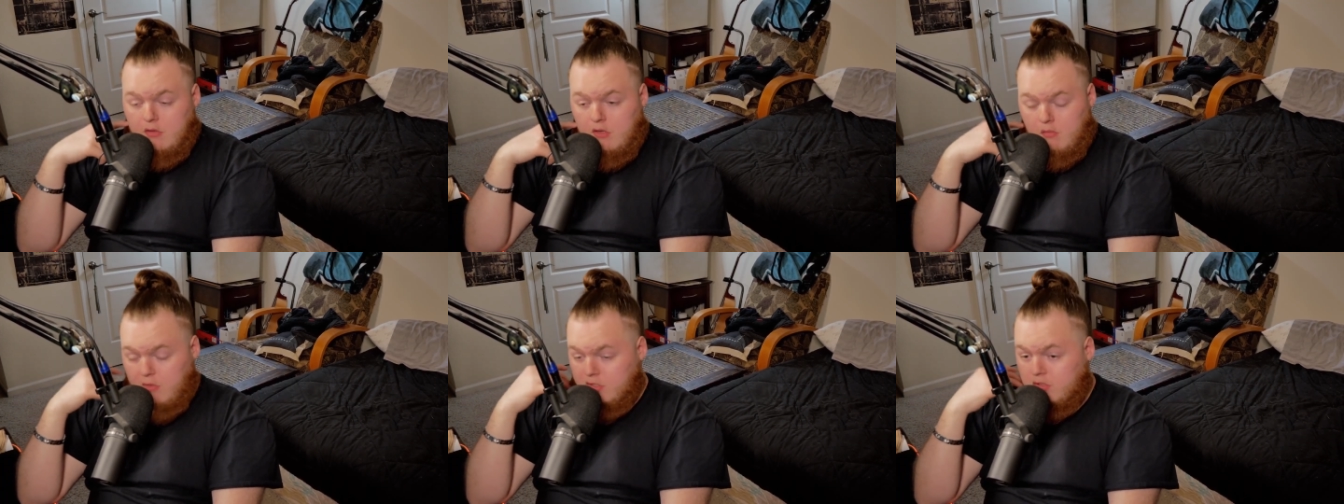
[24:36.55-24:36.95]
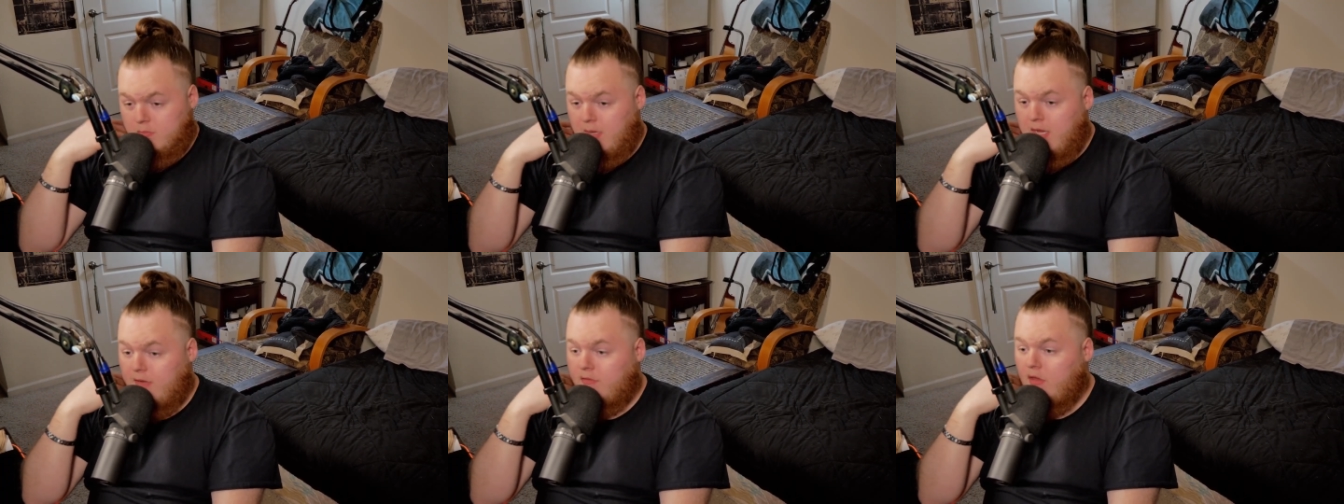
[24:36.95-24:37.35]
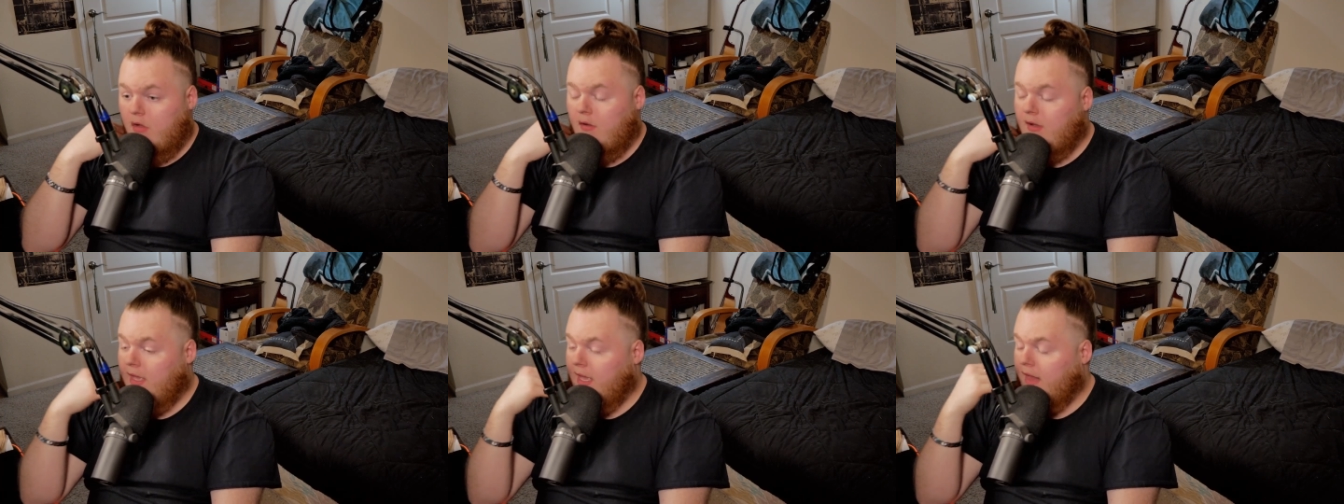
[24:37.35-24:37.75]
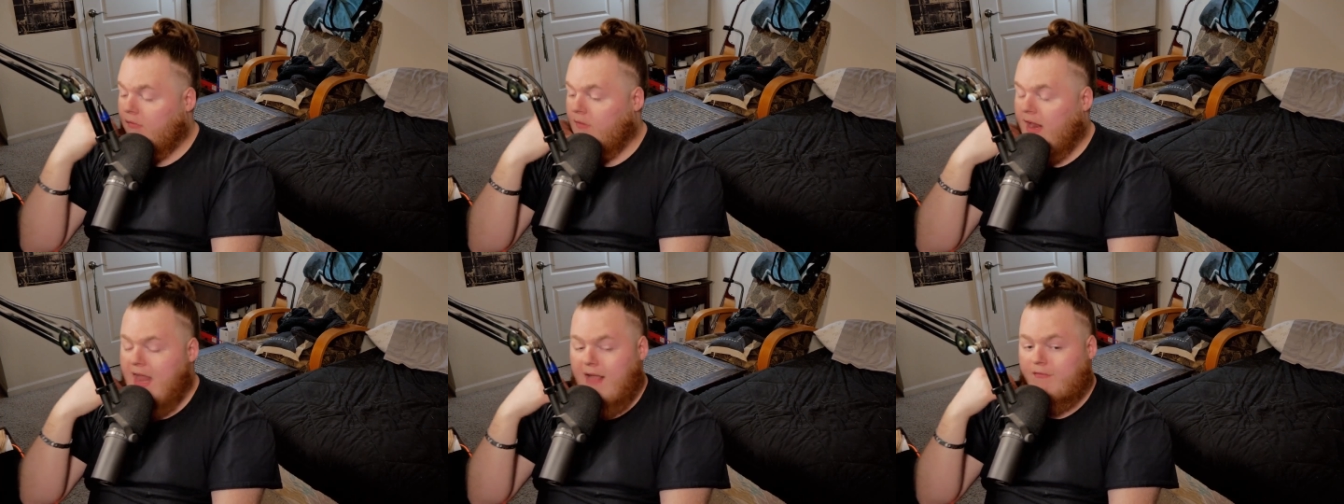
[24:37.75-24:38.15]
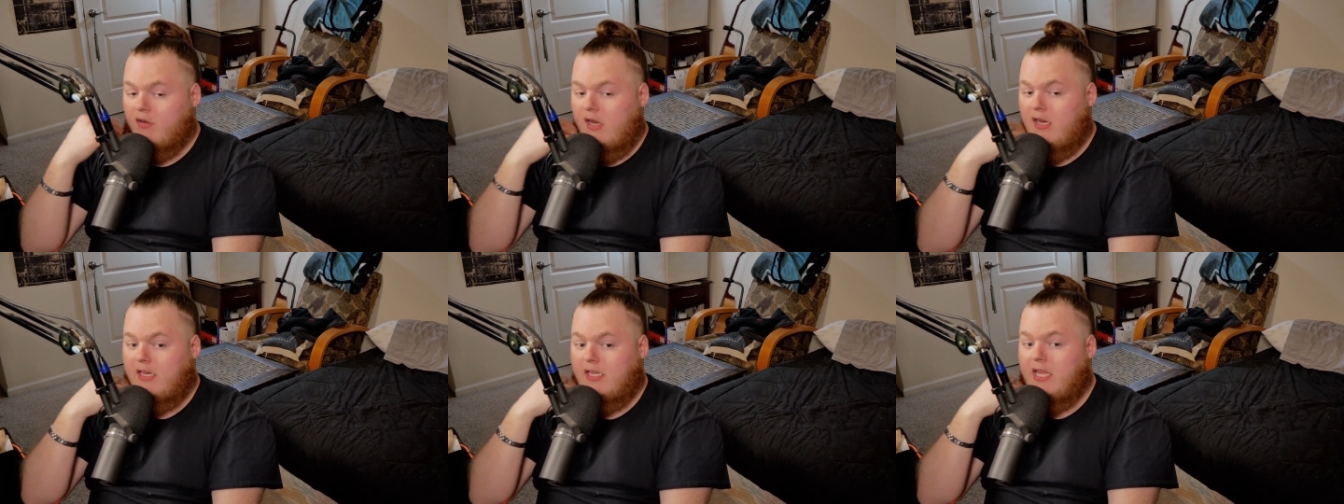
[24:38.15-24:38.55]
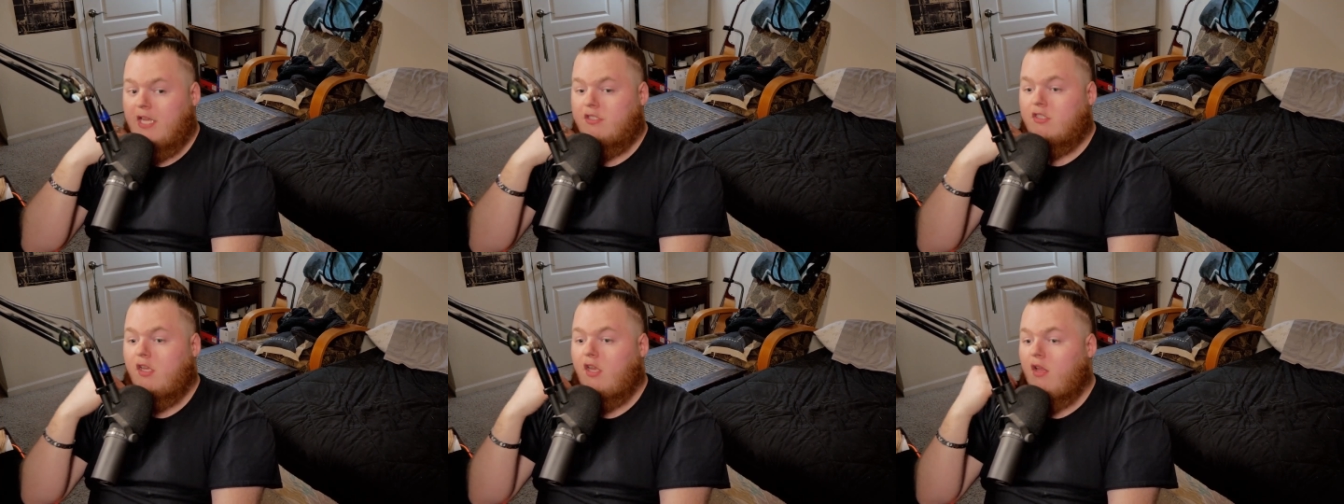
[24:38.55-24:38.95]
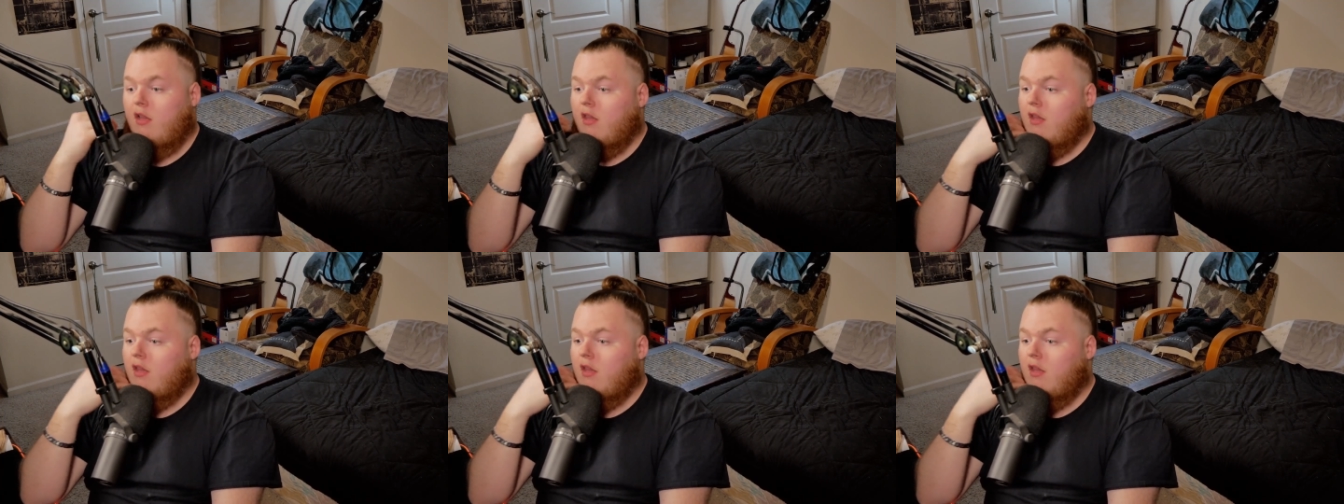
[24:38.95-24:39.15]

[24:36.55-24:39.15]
the original Mahito, uh, right after he did that shit.